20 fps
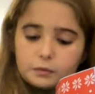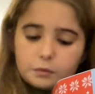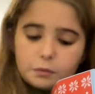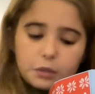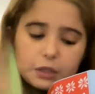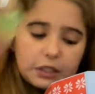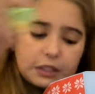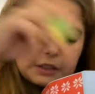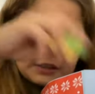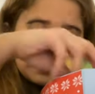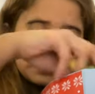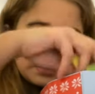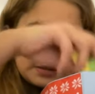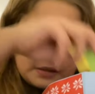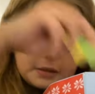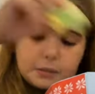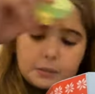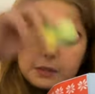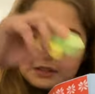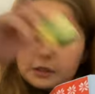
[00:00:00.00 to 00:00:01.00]
Putting
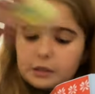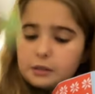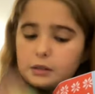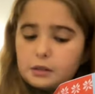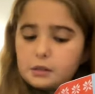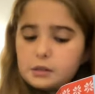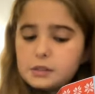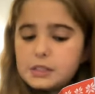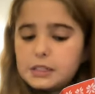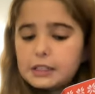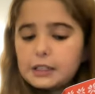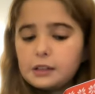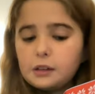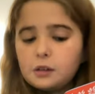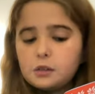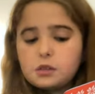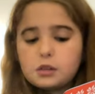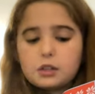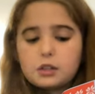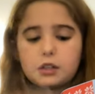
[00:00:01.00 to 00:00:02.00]
some of the no sticky
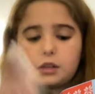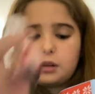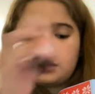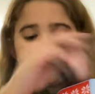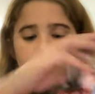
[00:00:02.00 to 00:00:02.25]
notes are gonna go on